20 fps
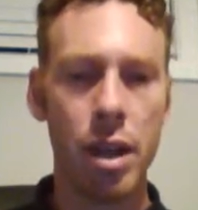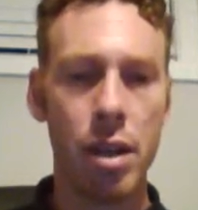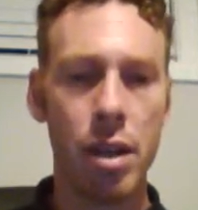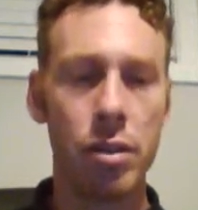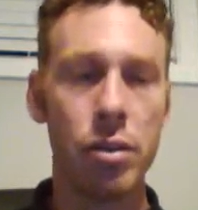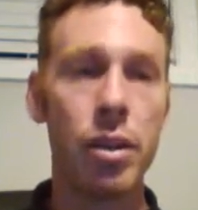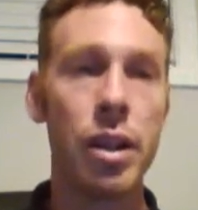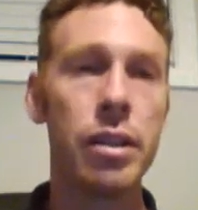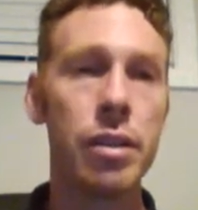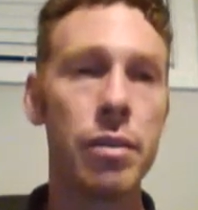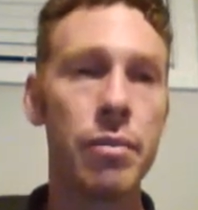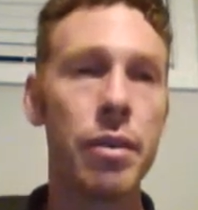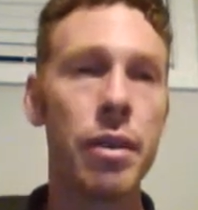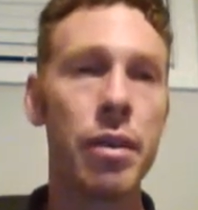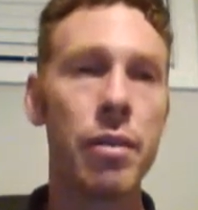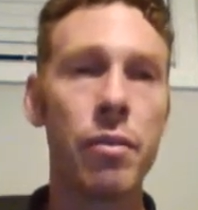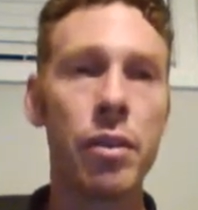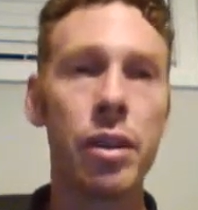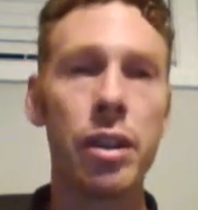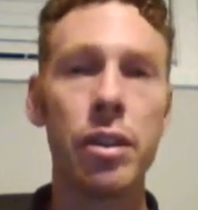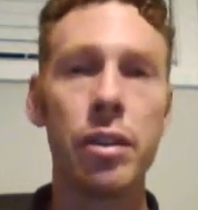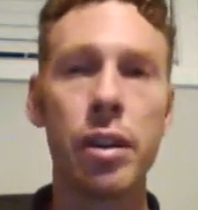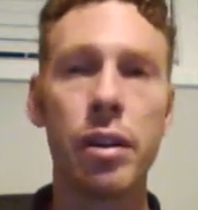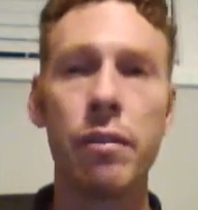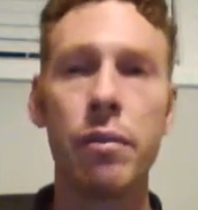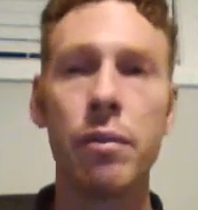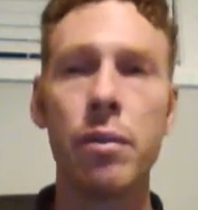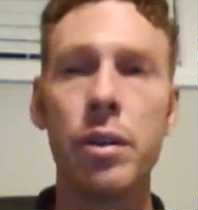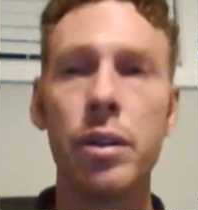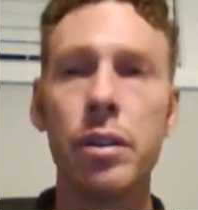So that's something I'm really
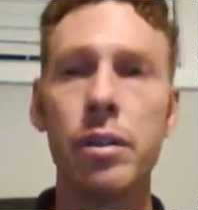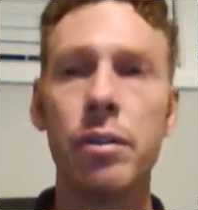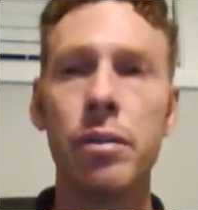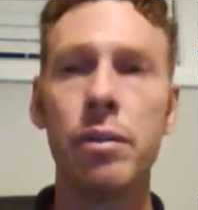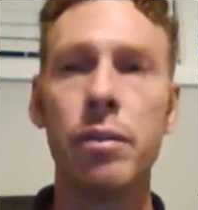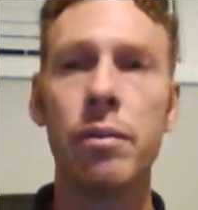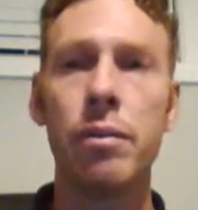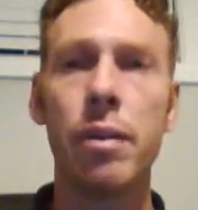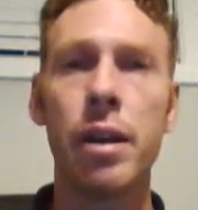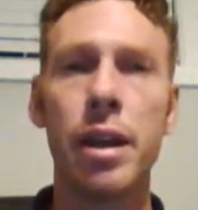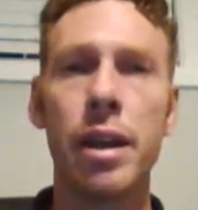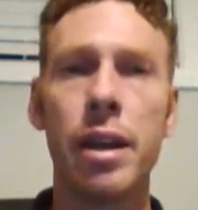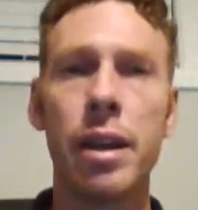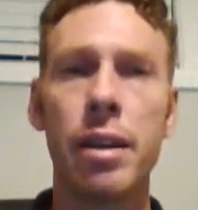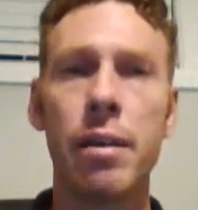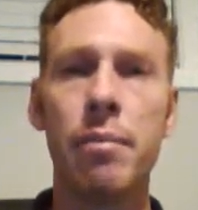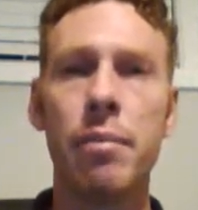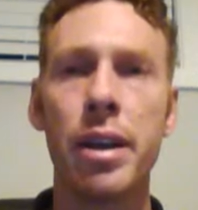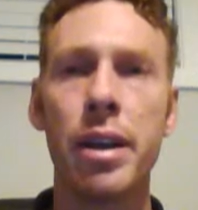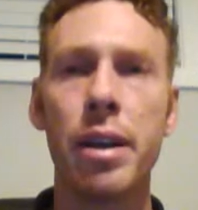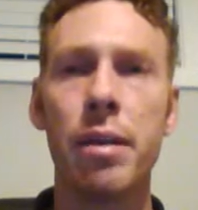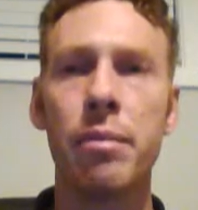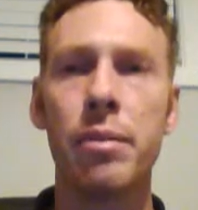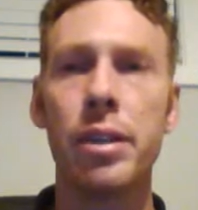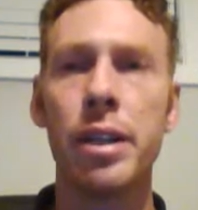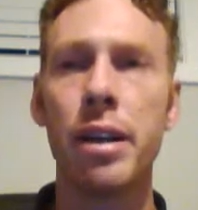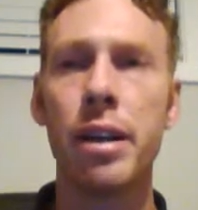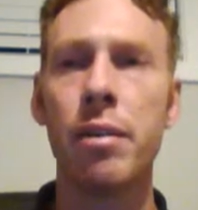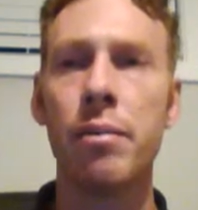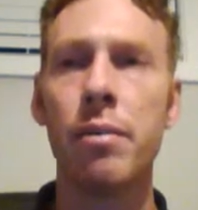looking forward to being able
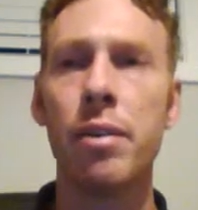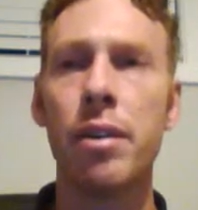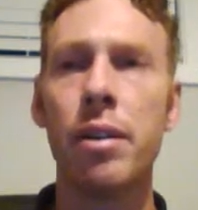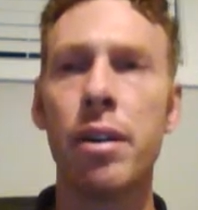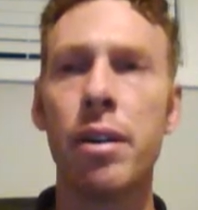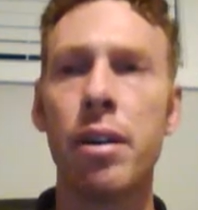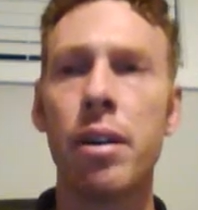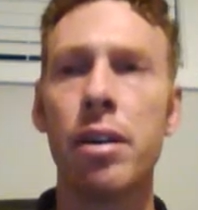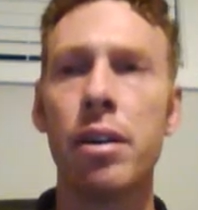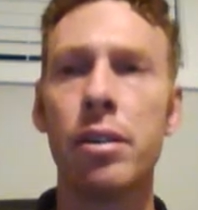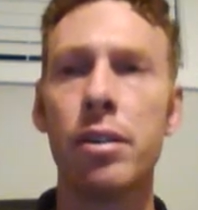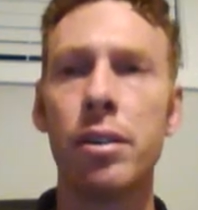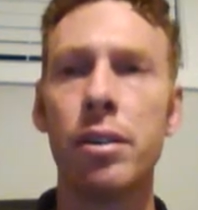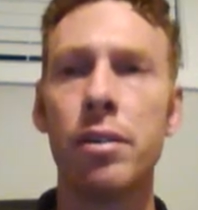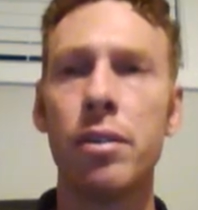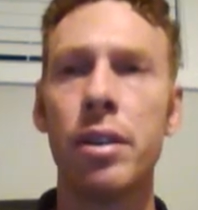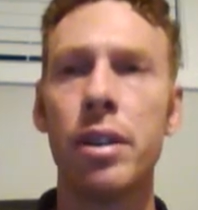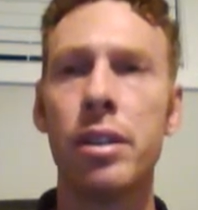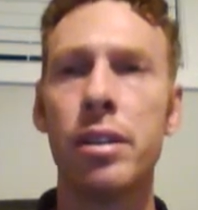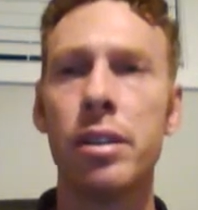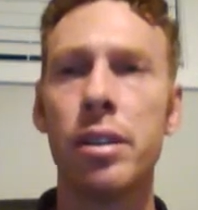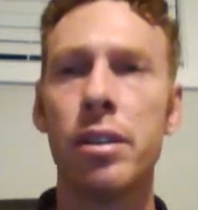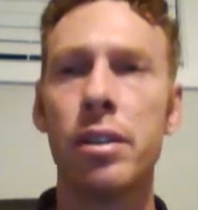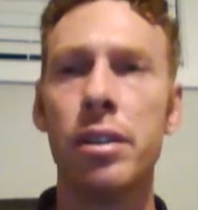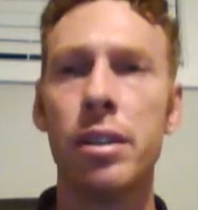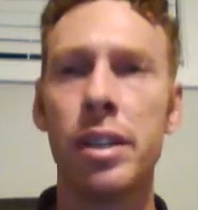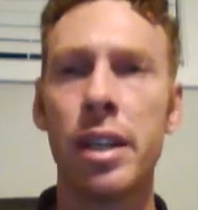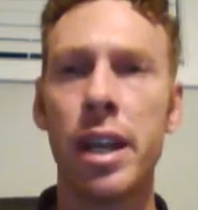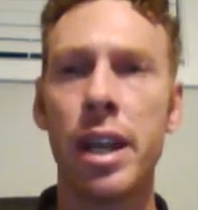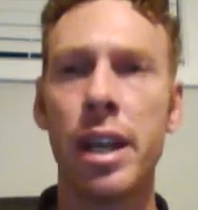to help our students
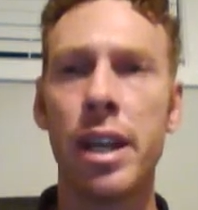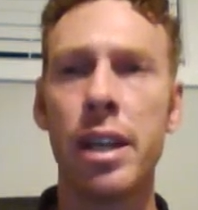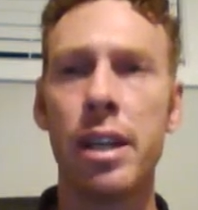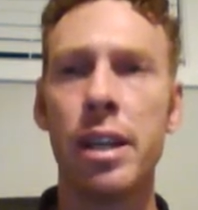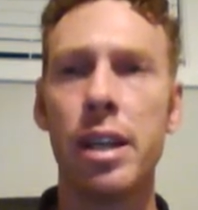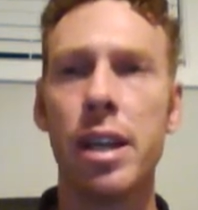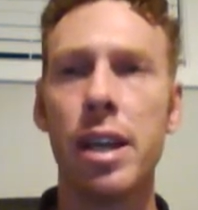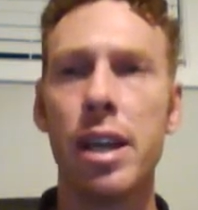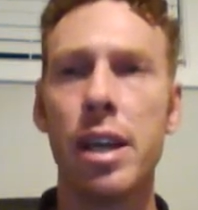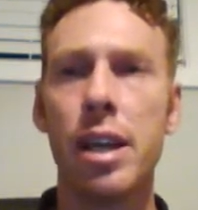understand.